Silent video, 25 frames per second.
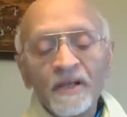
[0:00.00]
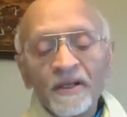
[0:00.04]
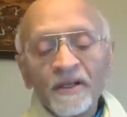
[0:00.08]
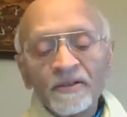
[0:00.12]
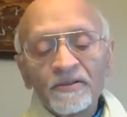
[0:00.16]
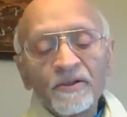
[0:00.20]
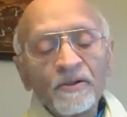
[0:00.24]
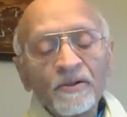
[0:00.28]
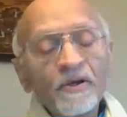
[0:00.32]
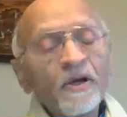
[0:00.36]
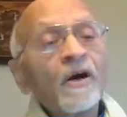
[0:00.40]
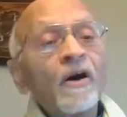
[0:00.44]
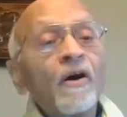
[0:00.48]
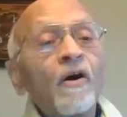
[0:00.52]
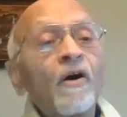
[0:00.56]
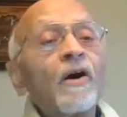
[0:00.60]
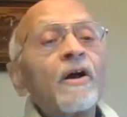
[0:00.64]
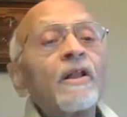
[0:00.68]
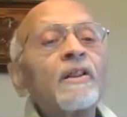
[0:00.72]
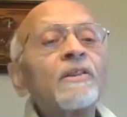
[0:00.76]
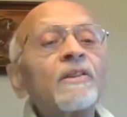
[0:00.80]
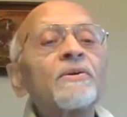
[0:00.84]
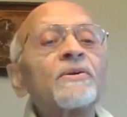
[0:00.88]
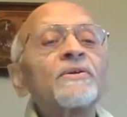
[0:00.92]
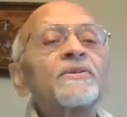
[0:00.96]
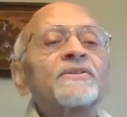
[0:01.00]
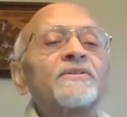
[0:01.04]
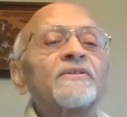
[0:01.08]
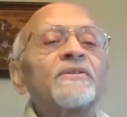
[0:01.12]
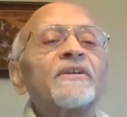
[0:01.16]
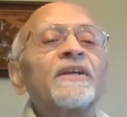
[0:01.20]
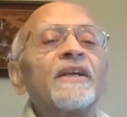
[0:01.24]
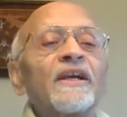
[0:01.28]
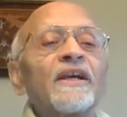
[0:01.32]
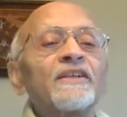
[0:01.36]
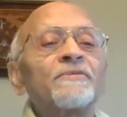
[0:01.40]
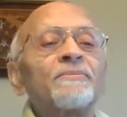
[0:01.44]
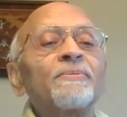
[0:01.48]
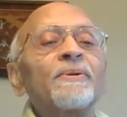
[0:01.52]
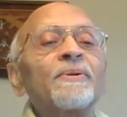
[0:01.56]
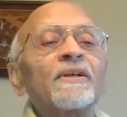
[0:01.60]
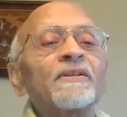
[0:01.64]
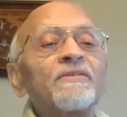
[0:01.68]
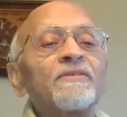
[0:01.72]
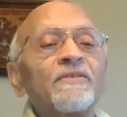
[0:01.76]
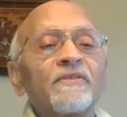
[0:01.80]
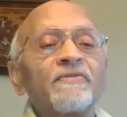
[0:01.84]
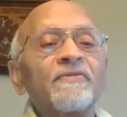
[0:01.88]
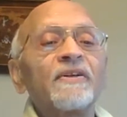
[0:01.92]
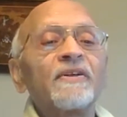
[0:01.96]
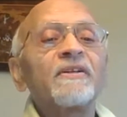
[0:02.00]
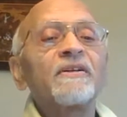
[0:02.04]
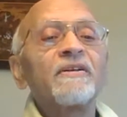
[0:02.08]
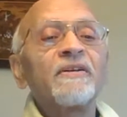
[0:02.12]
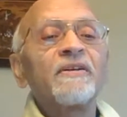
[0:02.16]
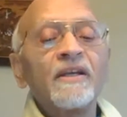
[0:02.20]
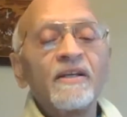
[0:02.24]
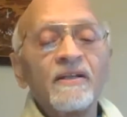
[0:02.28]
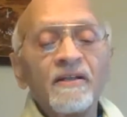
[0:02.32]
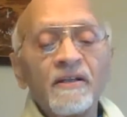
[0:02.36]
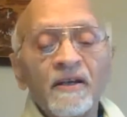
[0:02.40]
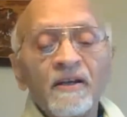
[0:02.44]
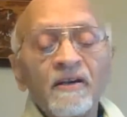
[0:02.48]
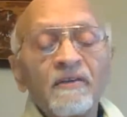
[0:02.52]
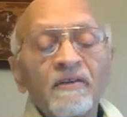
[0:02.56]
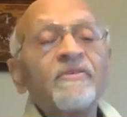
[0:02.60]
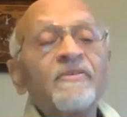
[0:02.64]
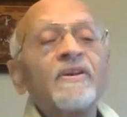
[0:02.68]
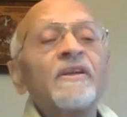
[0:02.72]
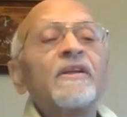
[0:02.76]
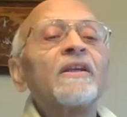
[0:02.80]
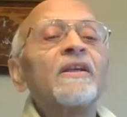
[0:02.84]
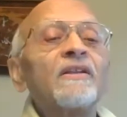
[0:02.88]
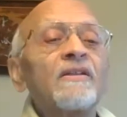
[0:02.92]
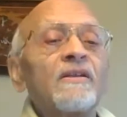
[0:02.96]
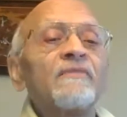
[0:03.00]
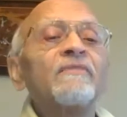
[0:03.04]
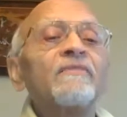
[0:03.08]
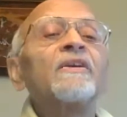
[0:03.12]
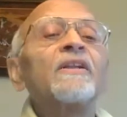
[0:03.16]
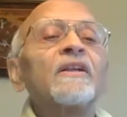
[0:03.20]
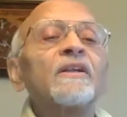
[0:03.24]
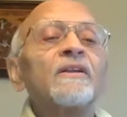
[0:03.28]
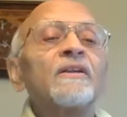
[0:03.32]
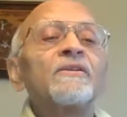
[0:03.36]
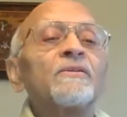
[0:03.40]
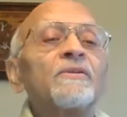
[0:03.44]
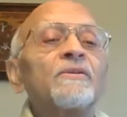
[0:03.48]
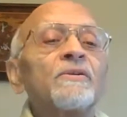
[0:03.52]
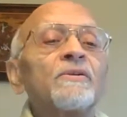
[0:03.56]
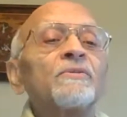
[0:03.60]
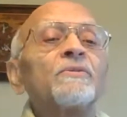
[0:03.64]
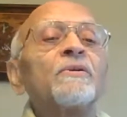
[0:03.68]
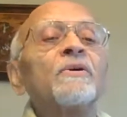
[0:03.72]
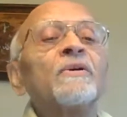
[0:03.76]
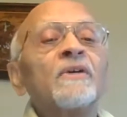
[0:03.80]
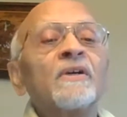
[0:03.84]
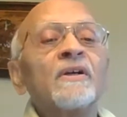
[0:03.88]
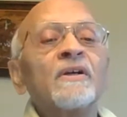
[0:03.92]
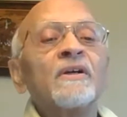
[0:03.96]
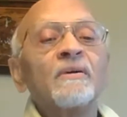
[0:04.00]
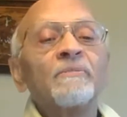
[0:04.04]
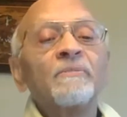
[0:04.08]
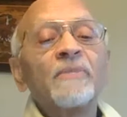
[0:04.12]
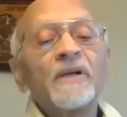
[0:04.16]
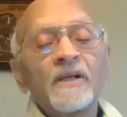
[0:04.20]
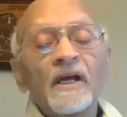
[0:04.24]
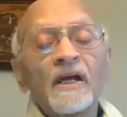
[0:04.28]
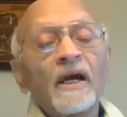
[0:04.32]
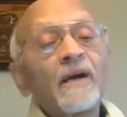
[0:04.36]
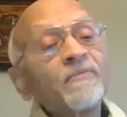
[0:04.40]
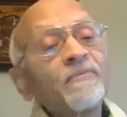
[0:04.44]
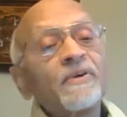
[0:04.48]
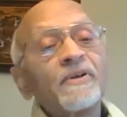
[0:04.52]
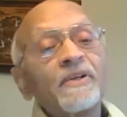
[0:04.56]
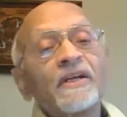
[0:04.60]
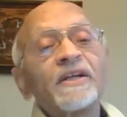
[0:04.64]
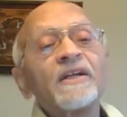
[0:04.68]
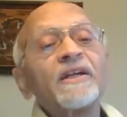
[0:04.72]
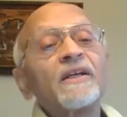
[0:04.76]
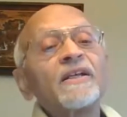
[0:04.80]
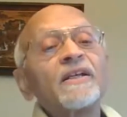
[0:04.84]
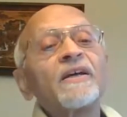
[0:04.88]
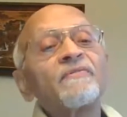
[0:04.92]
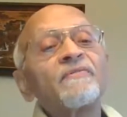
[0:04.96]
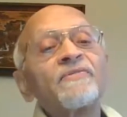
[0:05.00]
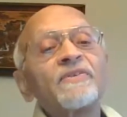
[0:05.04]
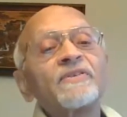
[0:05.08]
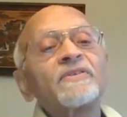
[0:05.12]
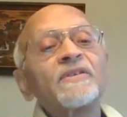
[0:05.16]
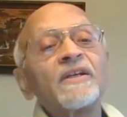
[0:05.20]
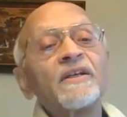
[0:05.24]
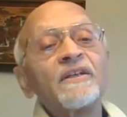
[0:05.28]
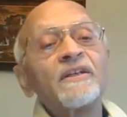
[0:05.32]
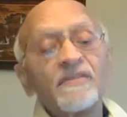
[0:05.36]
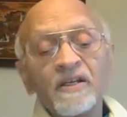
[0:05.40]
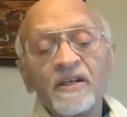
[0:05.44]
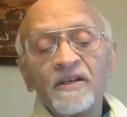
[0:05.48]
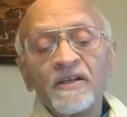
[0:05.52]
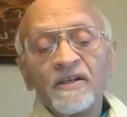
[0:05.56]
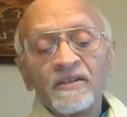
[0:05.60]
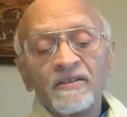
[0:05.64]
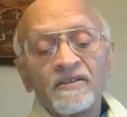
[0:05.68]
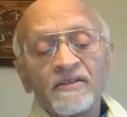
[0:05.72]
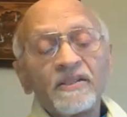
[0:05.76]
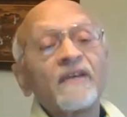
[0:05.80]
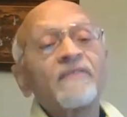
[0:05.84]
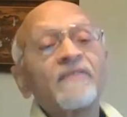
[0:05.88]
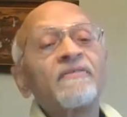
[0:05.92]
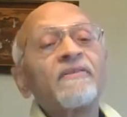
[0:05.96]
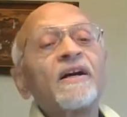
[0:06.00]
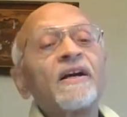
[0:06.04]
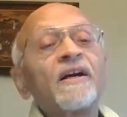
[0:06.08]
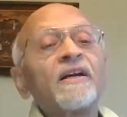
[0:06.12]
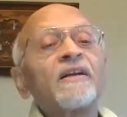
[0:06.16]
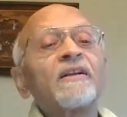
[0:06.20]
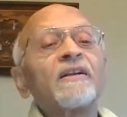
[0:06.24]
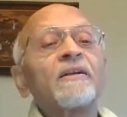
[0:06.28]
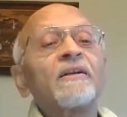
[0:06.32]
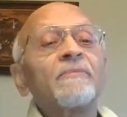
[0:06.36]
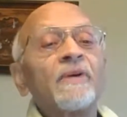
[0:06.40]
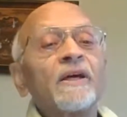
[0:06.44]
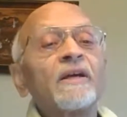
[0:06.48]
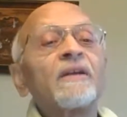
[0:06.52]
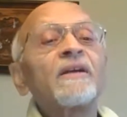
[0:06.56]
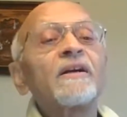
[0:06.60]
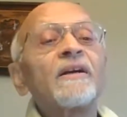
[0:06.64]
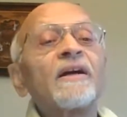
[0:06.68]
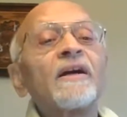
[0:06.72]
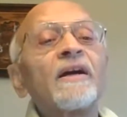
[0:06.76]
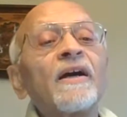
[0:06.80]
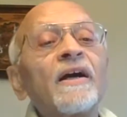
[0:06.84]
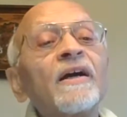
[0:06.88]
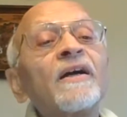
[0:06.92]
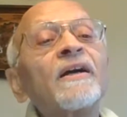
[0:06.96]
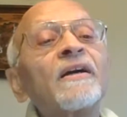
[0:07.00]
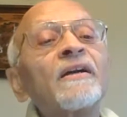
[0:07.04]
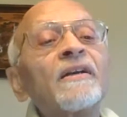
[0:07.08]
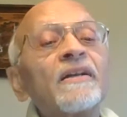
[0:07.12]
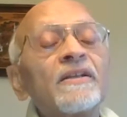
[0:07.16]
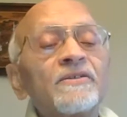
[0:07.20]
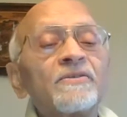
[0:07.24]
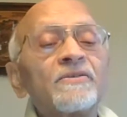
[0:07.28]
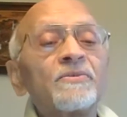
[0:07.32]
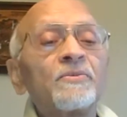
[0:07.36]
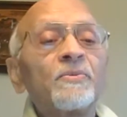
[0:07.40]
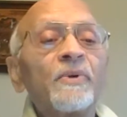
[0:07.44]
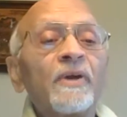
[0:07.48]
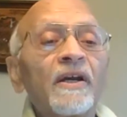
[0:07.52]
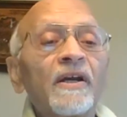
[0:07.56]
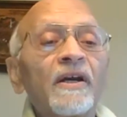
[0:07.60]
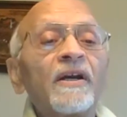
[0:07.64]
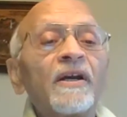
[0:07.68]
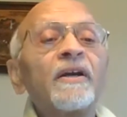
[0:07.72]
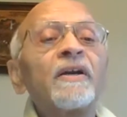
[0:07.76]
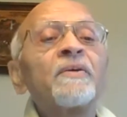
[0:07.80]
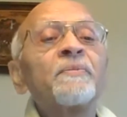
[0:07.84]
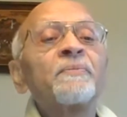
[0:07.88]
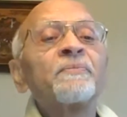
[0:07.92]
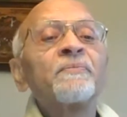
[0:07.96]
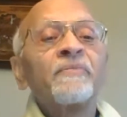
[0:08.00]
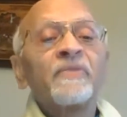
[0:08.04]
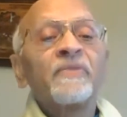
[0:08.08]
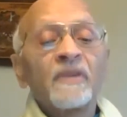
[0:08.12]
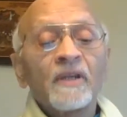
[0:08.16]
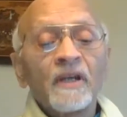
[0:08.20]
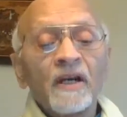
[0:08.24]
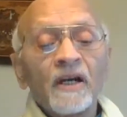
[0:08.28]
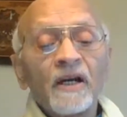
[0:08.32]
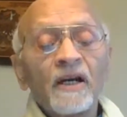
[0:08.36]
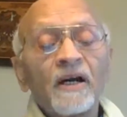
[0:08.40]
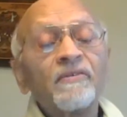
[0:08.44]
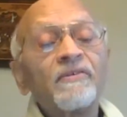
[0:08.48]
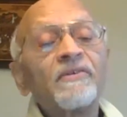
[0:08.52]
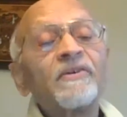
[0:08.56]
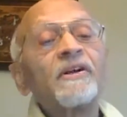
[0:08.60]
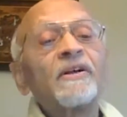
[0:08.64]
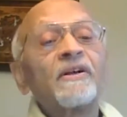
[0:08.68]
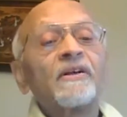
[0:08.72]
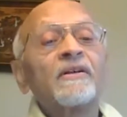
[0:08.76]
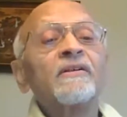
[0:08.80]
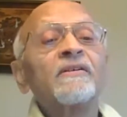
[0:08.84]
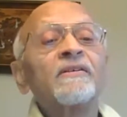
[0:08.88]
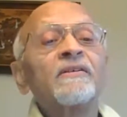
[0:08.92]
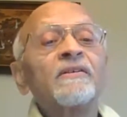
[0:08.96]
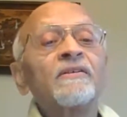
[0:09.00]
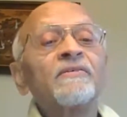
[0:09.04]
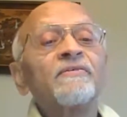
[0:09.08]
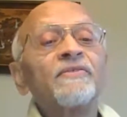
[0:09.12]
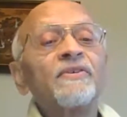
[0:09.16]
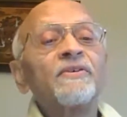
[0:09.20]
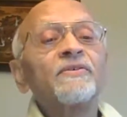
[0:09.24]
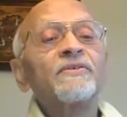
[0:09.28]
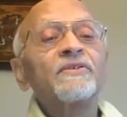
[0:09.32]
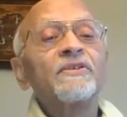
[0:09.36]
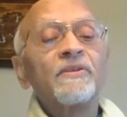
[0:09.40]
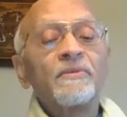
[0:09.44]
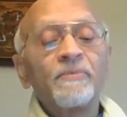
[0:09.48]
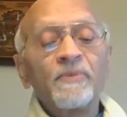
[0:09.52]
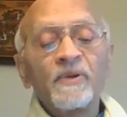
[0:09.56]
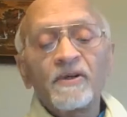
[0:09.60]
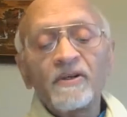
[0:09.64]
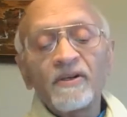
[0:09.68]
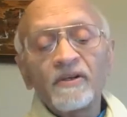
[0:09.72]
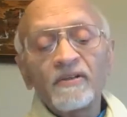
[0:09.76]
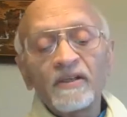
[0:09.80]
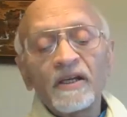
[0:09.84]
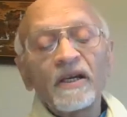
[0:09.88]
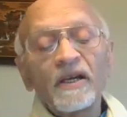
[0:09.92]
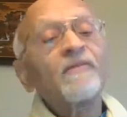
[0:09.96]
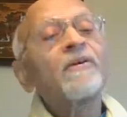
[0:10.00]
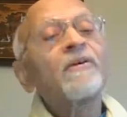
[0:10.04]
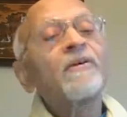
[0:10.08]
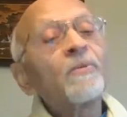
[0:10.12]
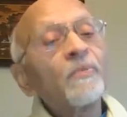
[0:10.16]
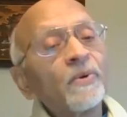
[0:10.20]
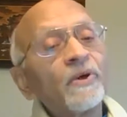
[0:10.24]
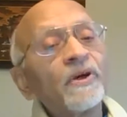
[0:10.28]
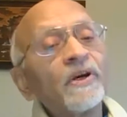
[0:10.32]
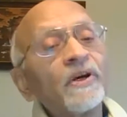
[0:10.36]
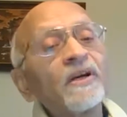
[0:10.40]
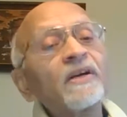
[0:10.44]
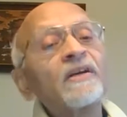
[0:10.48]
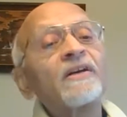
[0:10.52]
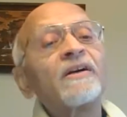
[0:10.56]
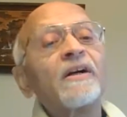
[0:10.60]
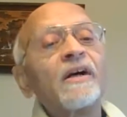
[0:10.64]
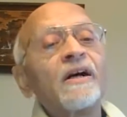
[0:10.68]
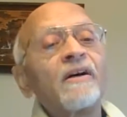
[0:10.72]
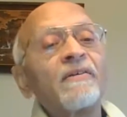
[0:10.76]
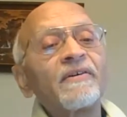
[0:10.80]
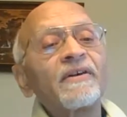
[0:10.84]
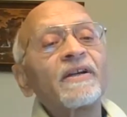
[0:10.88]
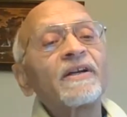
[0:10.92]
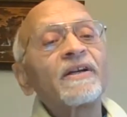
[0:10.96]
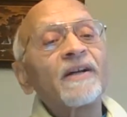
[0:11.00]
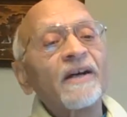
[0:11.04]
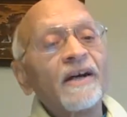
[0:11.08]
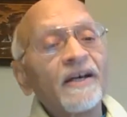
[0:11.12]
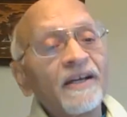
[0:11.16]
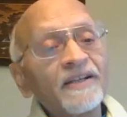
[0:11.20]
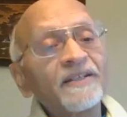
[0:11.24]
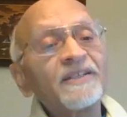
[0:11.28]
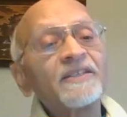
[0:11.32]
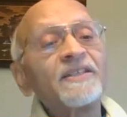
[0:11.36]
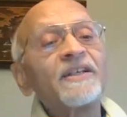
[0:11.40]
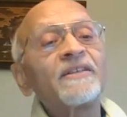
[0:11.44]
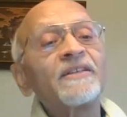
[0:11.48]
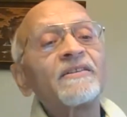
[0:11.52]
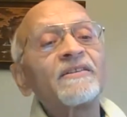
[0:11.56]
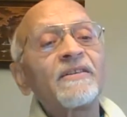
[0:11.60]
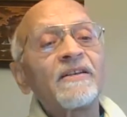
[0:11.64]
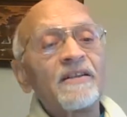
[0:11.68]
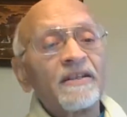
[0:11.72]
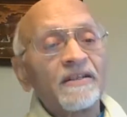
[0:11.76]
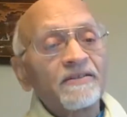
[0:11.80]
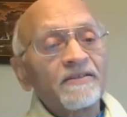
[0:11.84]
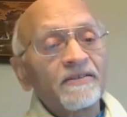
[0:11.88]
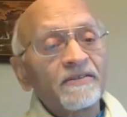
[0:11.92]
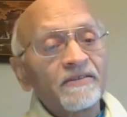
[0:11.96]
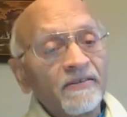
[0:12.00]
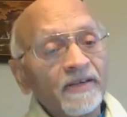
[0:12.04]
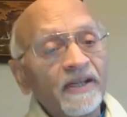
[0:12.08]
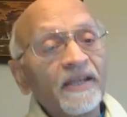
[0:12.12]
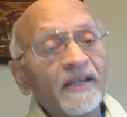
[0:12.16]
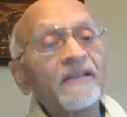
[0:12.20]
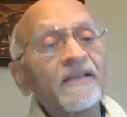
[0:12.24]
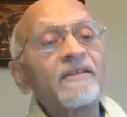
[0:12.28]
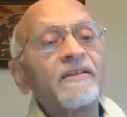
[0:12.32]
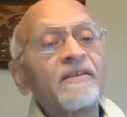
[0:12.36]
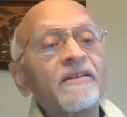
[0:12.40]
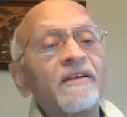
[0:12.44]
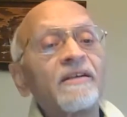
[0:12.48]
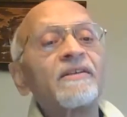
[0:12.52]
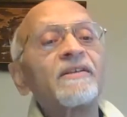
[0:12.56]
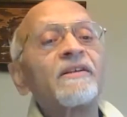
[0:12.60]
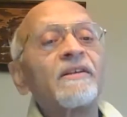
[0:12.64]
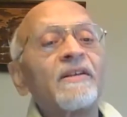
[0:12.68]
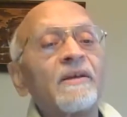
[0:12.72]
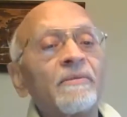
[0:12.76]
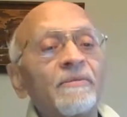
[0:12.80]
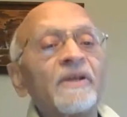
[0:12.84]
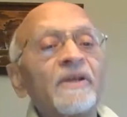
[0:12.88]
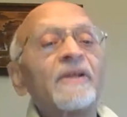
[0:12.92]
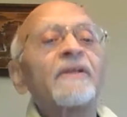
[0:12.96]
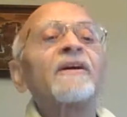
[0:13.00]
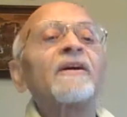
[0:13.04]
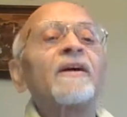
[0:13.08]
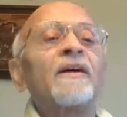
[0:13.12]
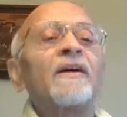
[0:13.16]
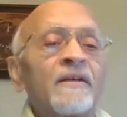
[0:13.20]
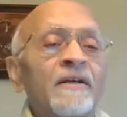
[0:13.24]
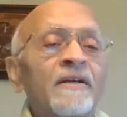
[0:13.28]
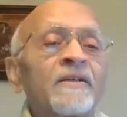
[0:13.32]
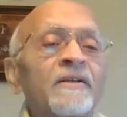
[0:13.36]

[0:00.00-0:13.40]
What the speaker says: So all those three aspects of it, right? We need to do. But I would again emphasize Seva in America is where our future, because our work, our Karyakshetra is right here in America.